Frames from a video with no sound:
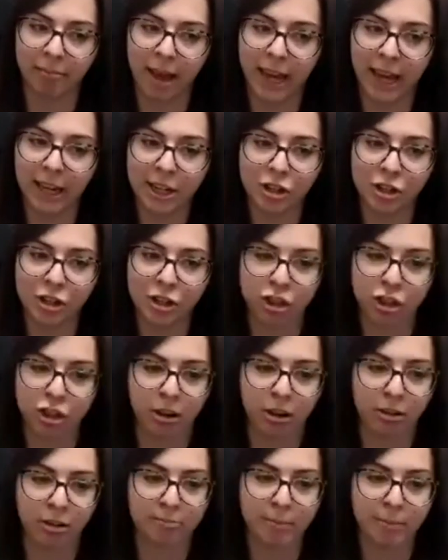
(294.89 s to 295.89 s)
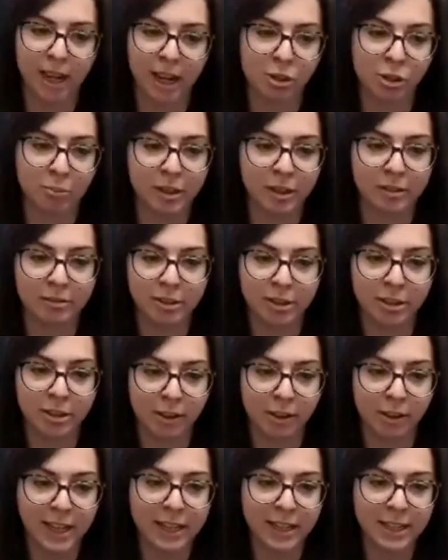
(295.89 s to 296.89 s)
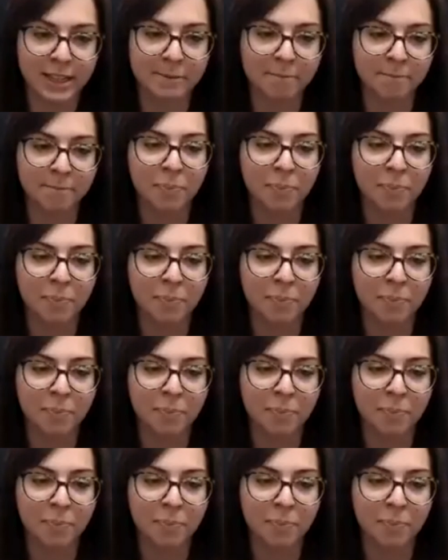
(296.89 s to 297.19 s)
HR management service.